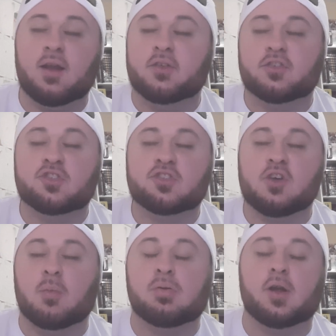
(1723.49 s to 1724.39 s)
It is
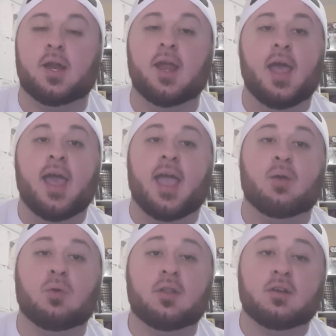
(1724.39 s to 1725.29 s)
so pretty,
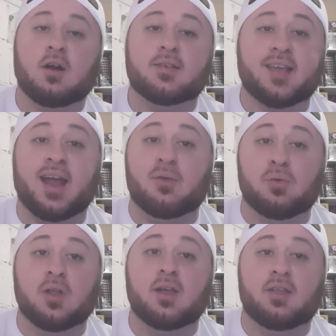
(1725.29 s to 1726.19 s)
and one of the cards that I
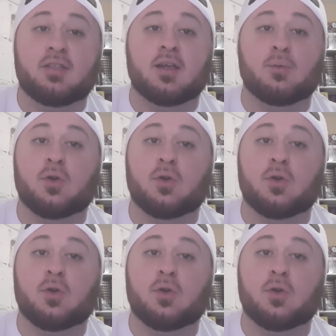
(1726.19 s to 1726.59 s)
really think